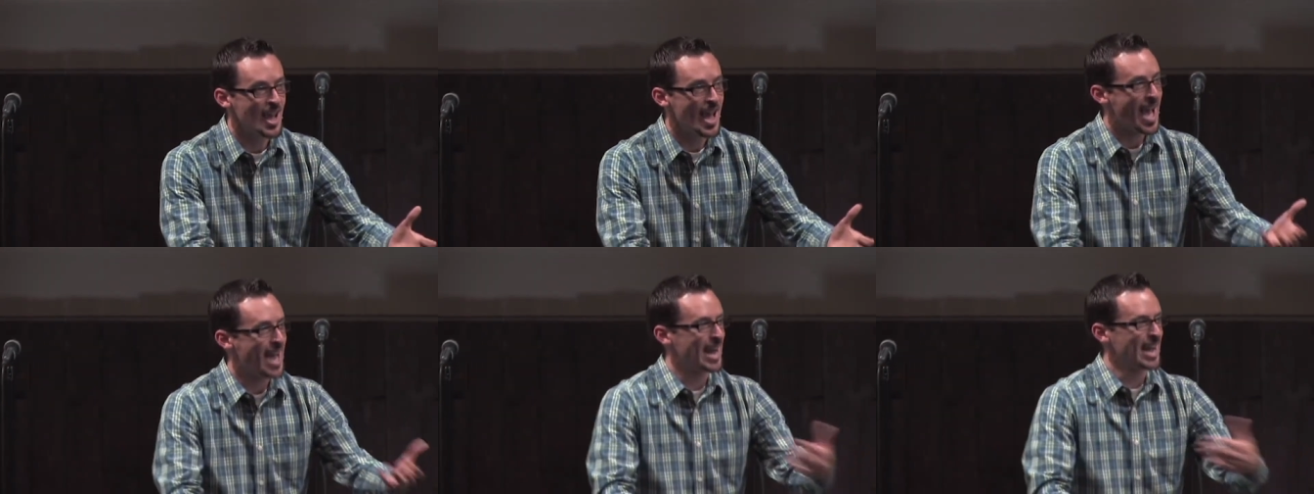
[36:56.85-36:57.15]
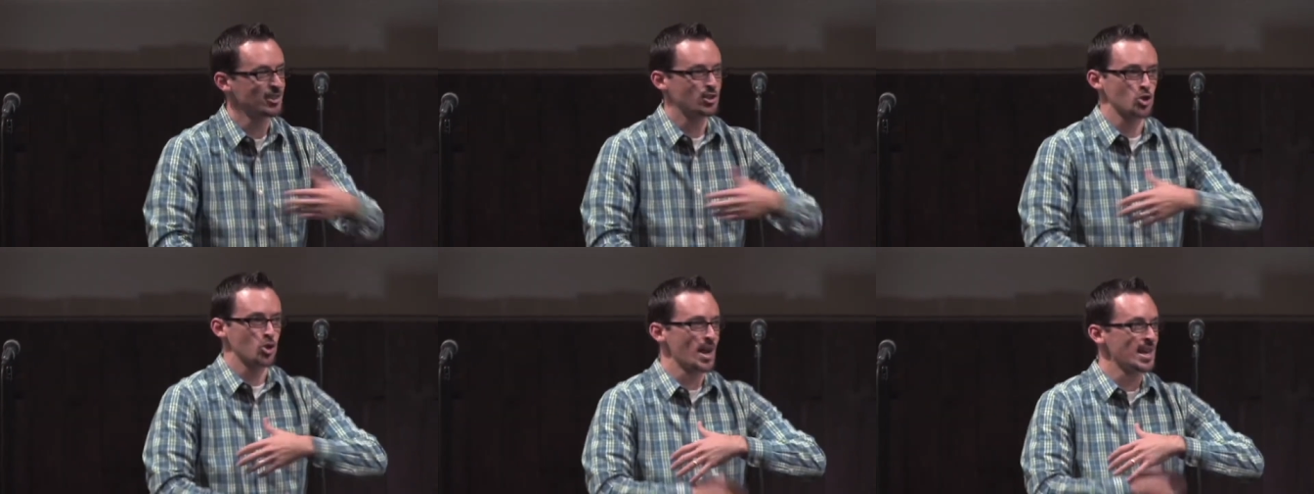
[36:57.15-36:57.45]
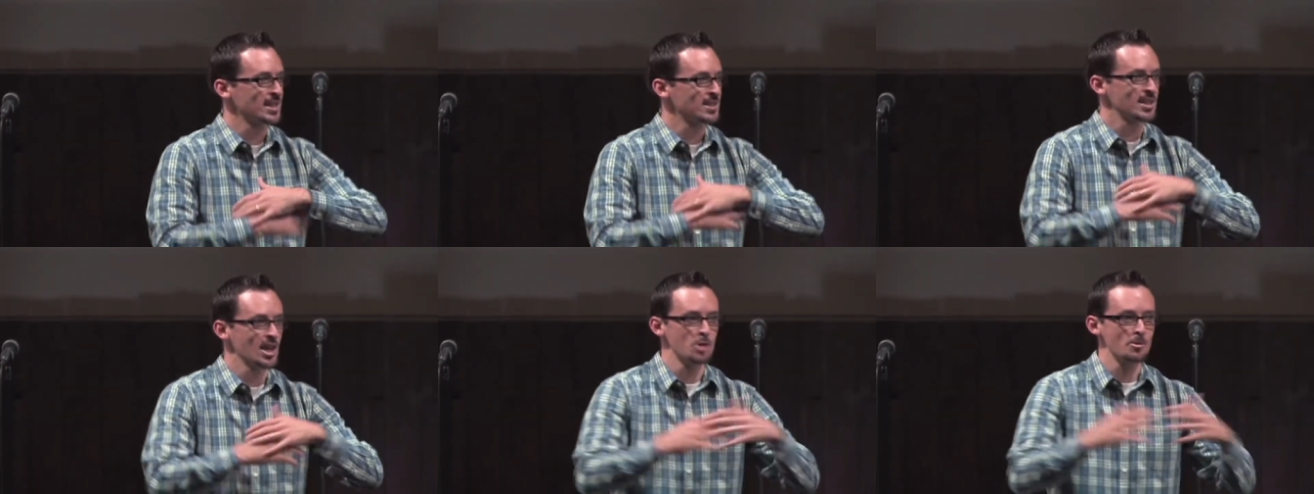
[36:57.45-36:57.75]
and I tried
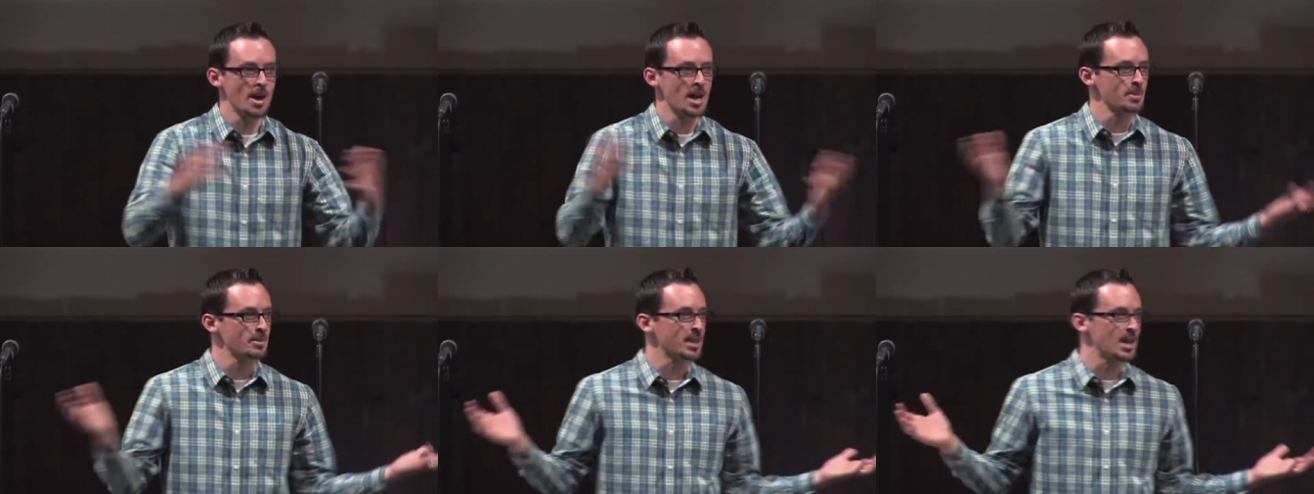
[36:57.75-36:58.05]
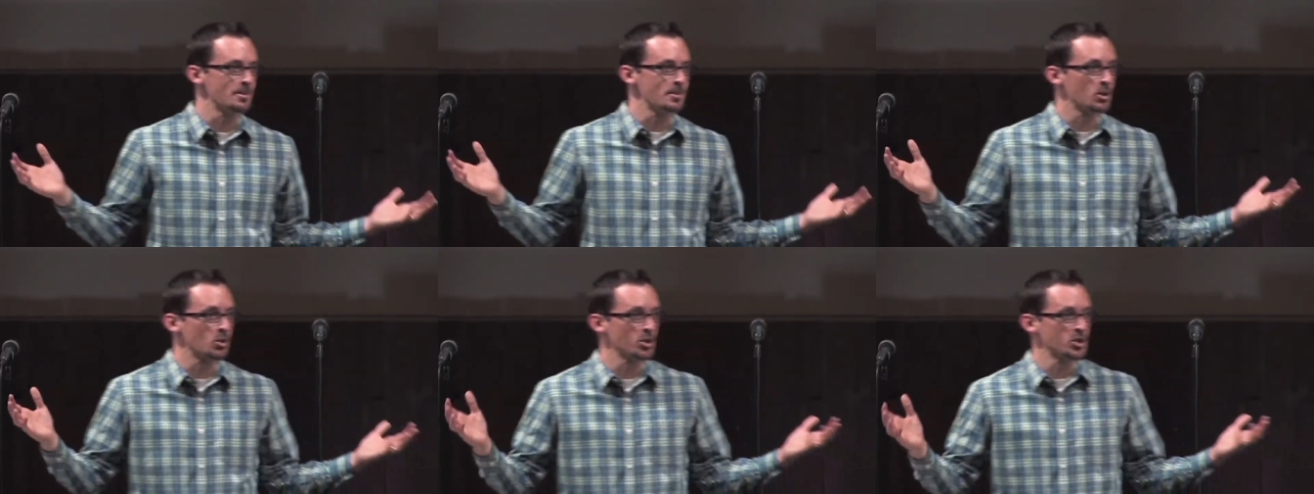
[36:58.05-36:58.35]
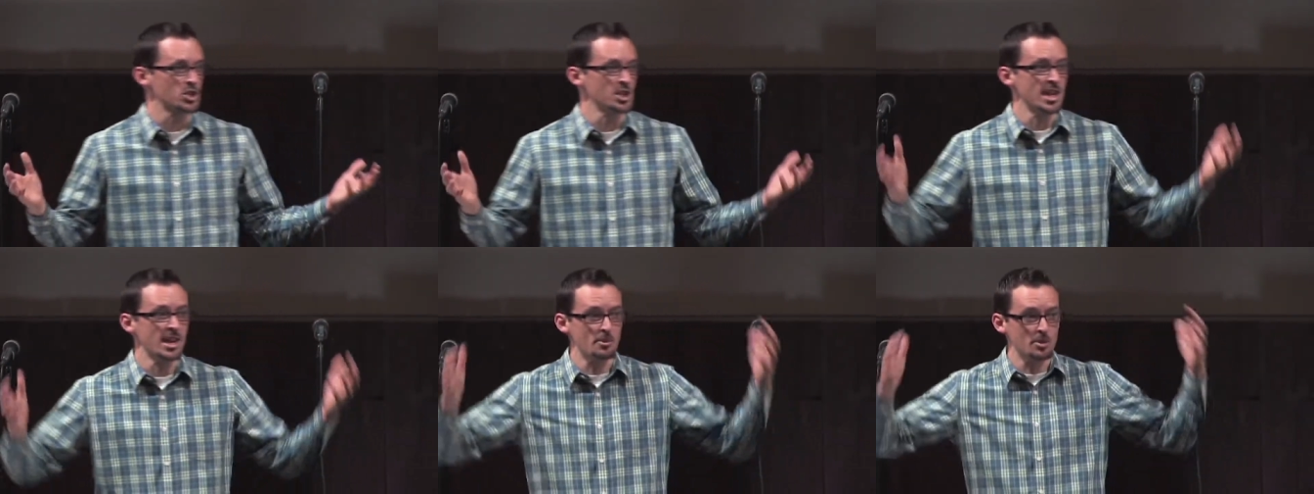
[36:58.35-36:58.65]
to tell him how to become a
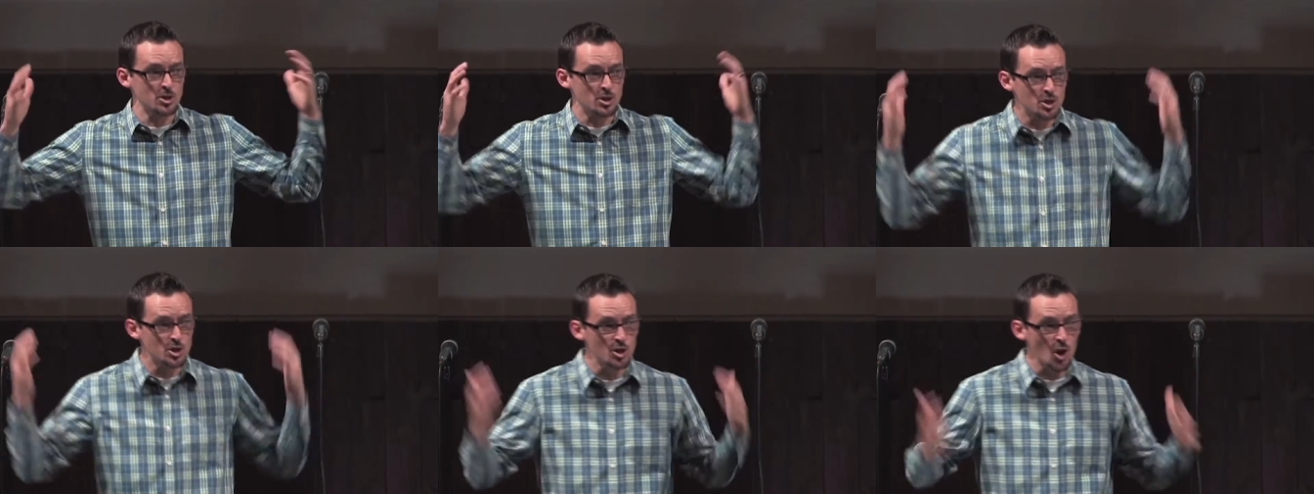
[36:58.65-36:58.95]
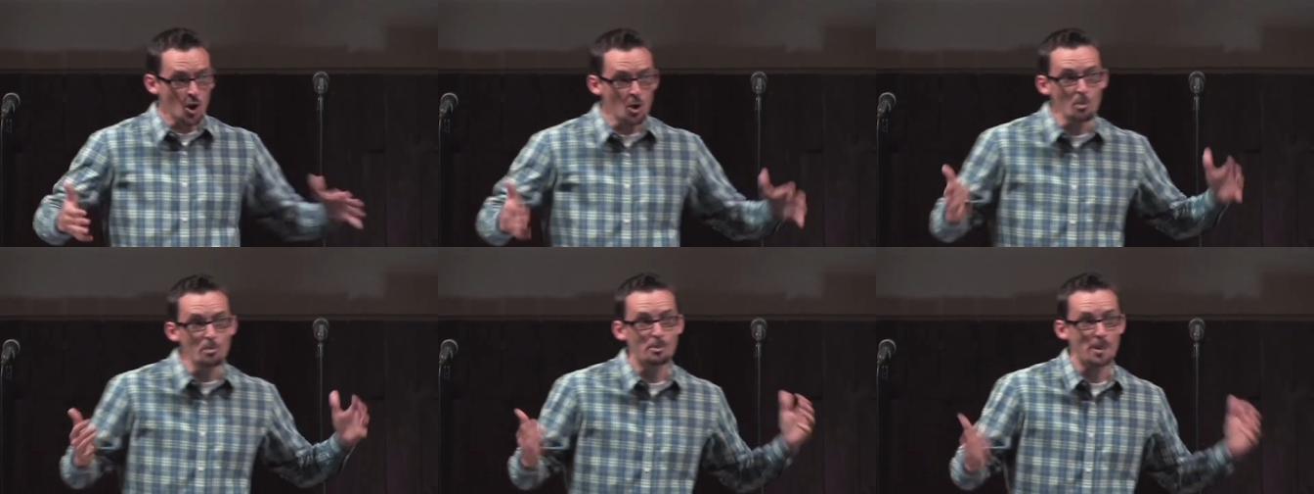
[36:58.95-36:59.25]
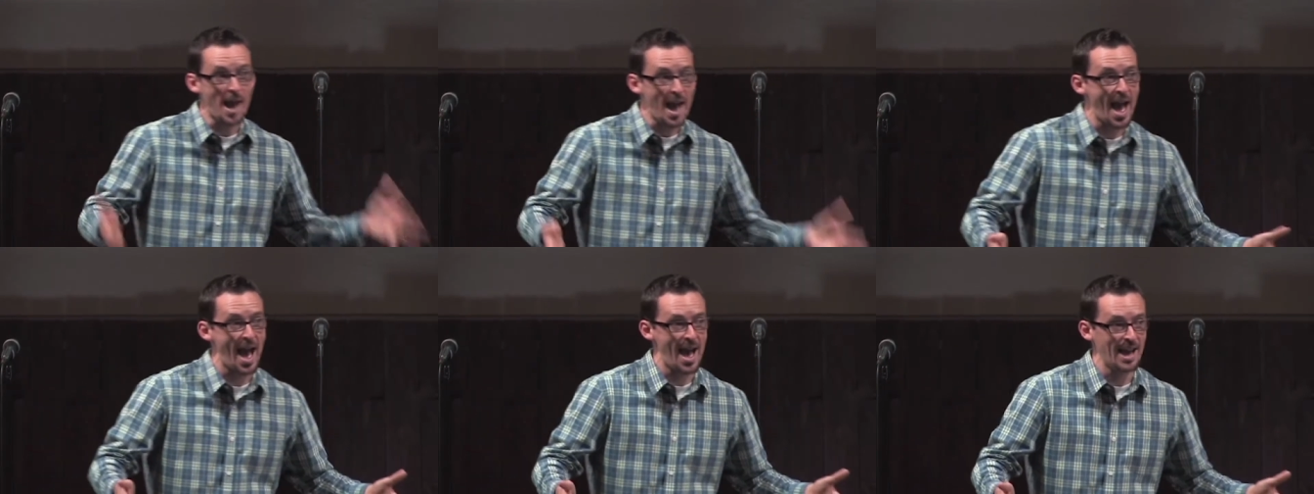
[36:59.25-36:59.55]
Christian. It was so
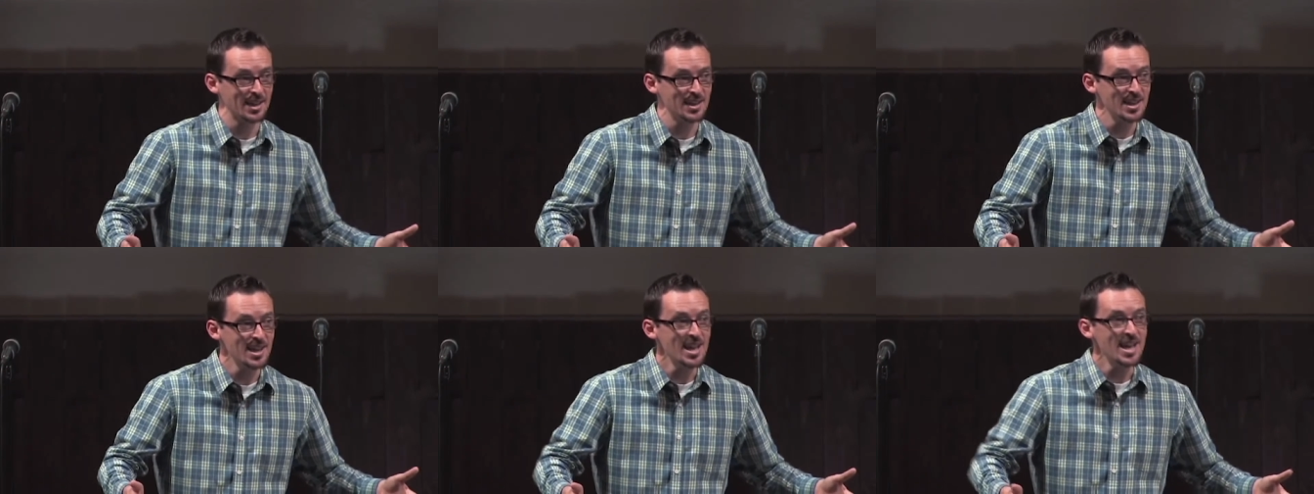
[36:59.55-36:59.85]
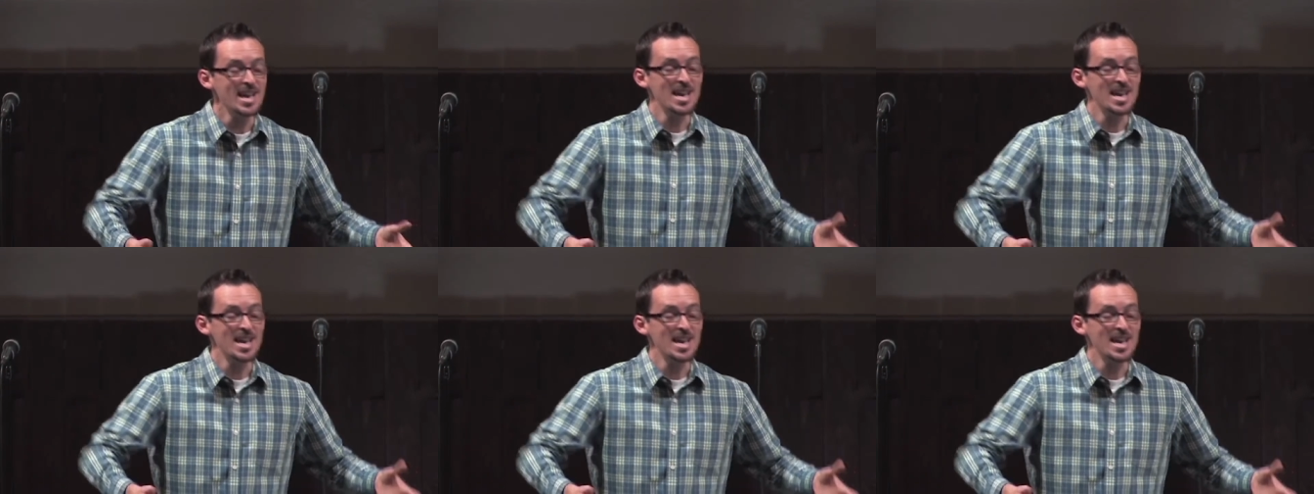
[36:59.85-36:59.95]
bad.